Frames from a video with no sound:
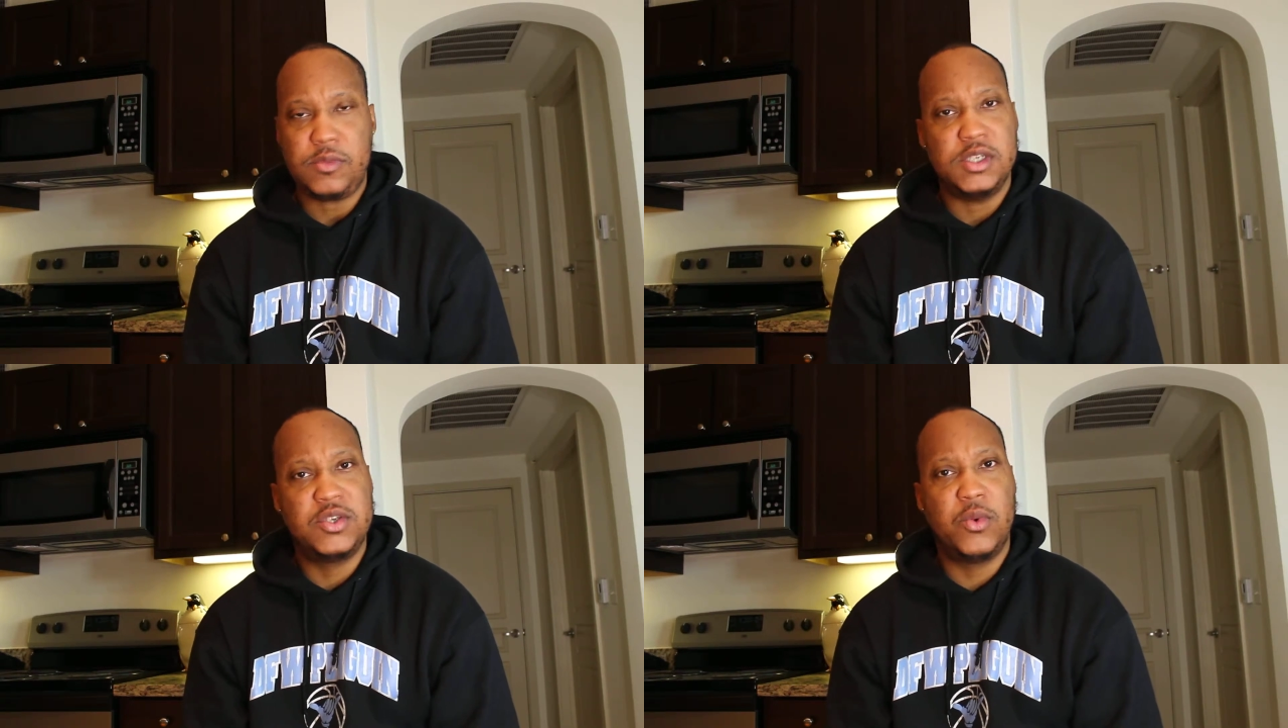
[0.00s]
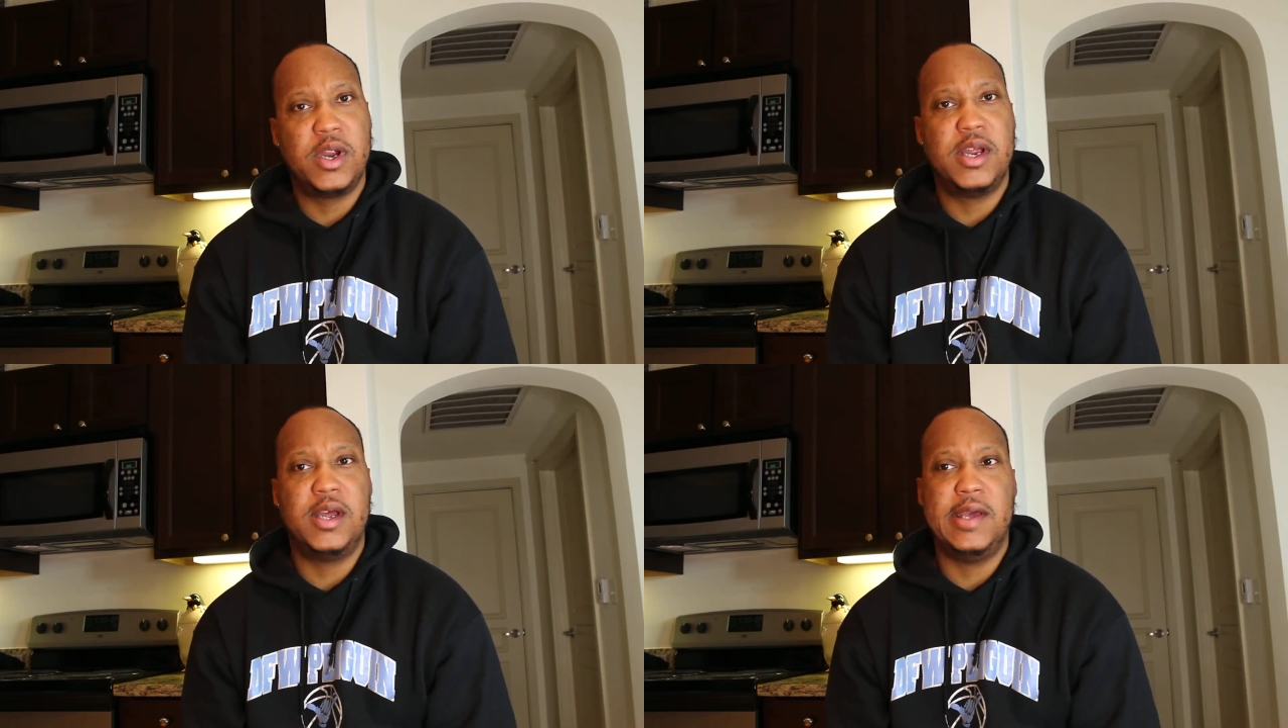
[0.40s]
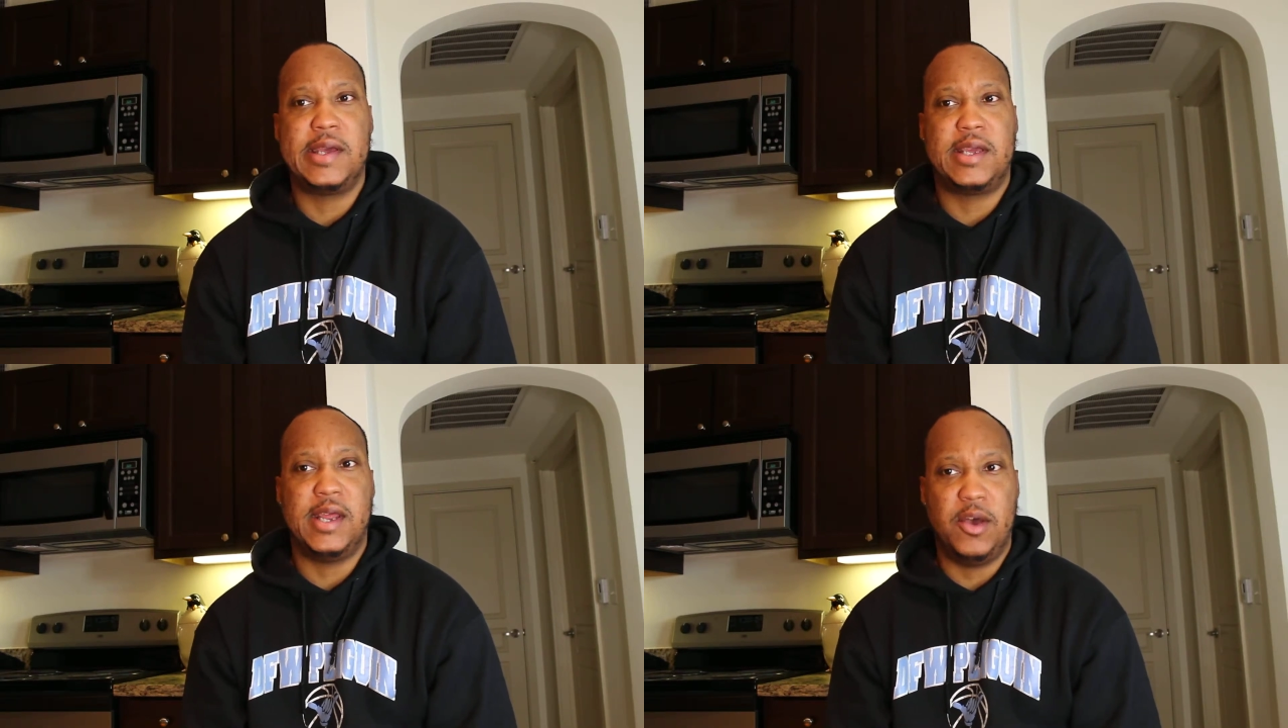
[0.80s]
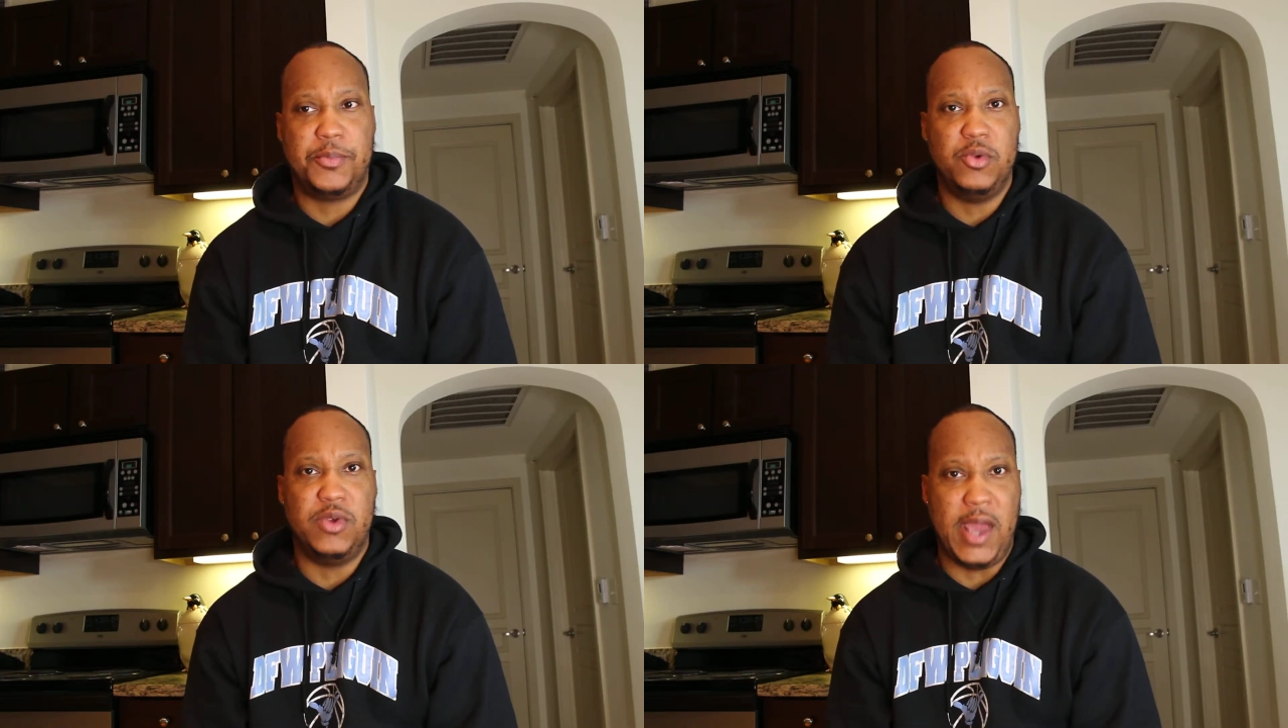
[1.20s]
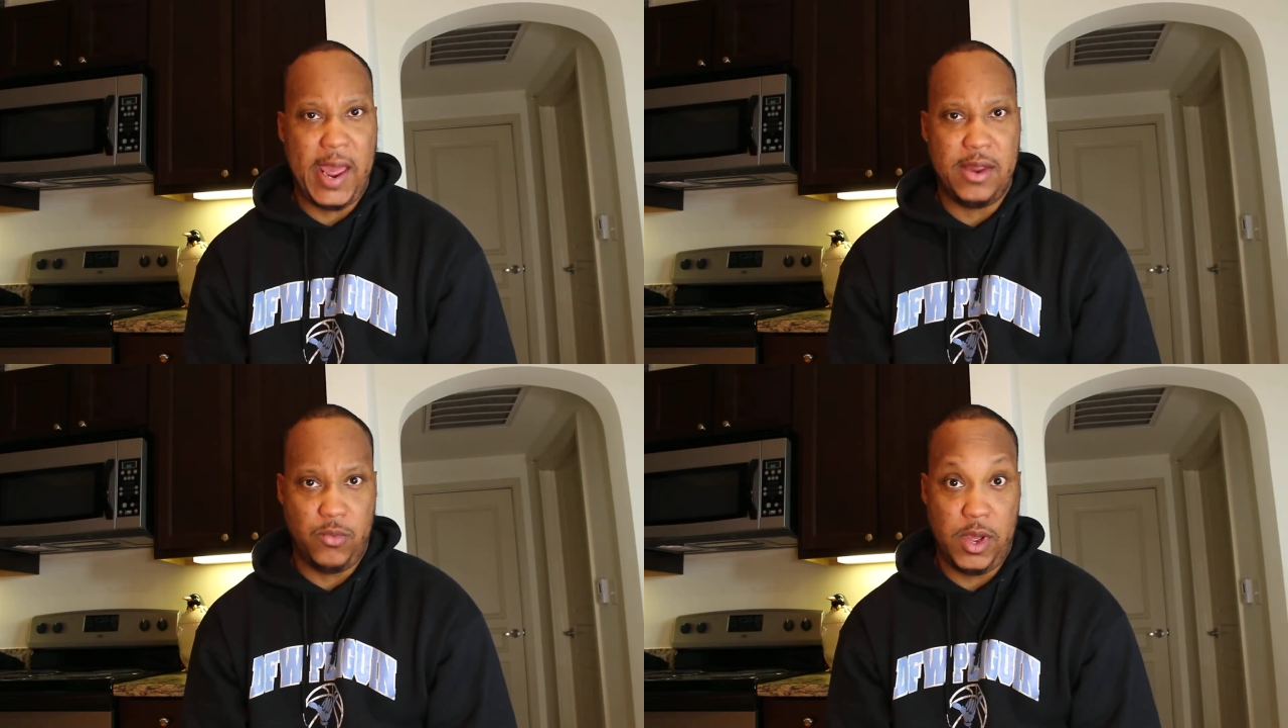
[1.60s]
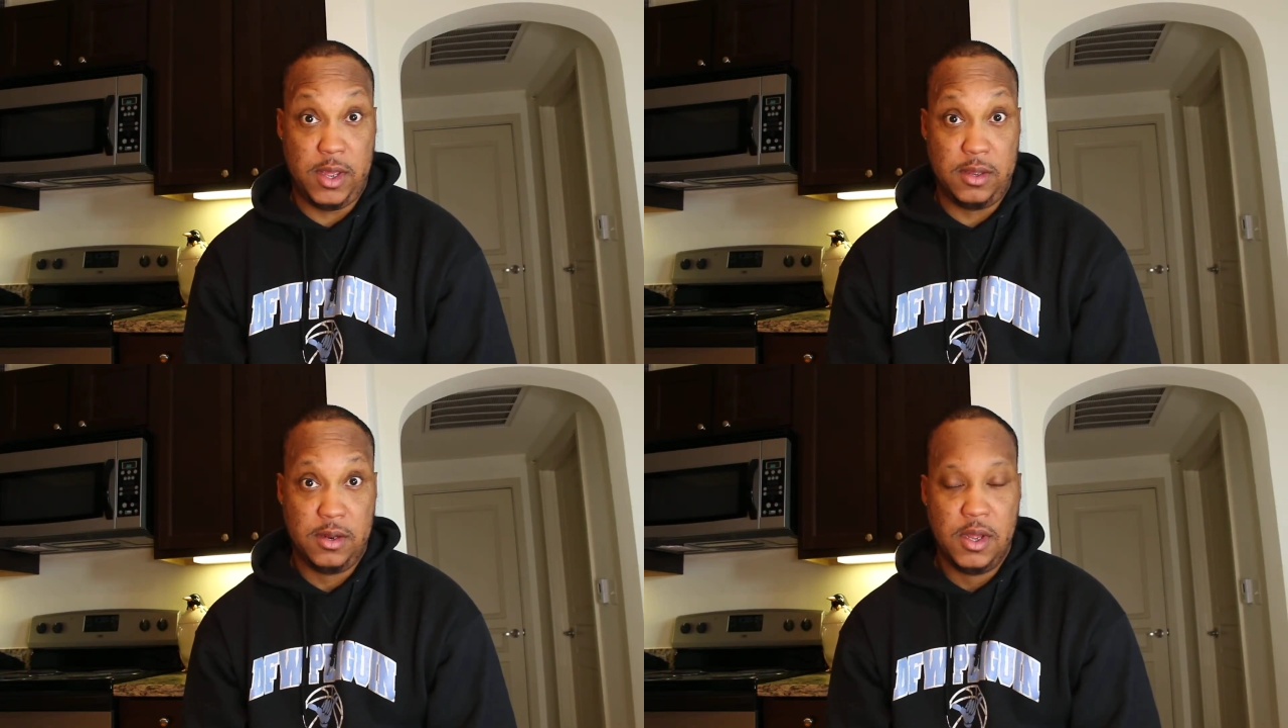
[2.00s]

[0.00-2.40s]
to where it can help you gain weight.